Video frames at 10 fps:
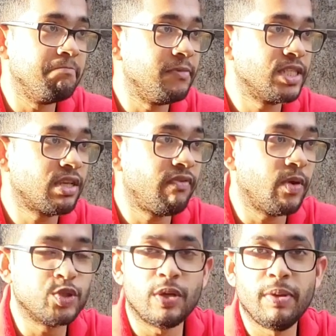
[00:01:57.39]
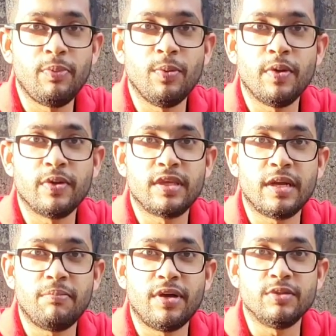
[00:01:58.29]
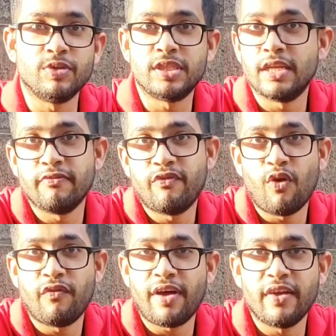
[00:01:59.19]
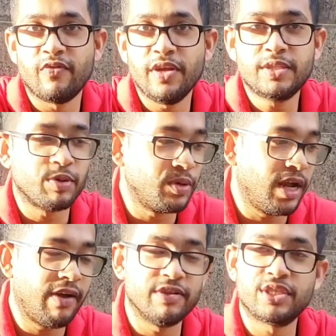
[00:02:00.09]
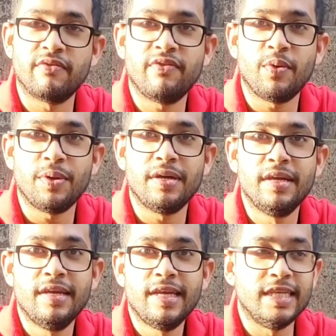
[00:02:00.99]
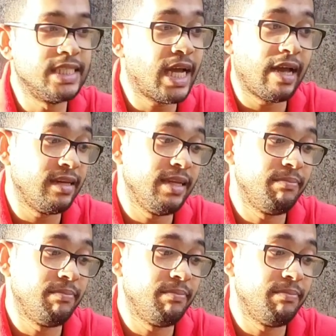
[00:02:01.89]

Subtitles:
This sunflower is going to be blooming within a month. Within 4 or 5 weeks, we're going to have a sunflower entirely